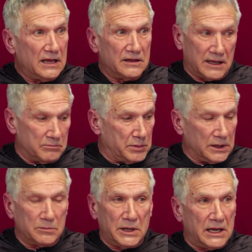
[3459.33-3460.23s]
then
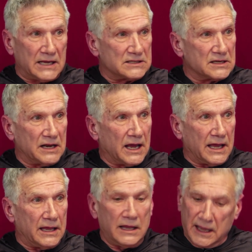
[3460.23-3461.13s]
Bill B has to
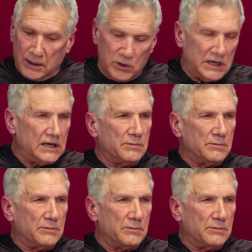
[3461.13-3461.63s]
die, and we need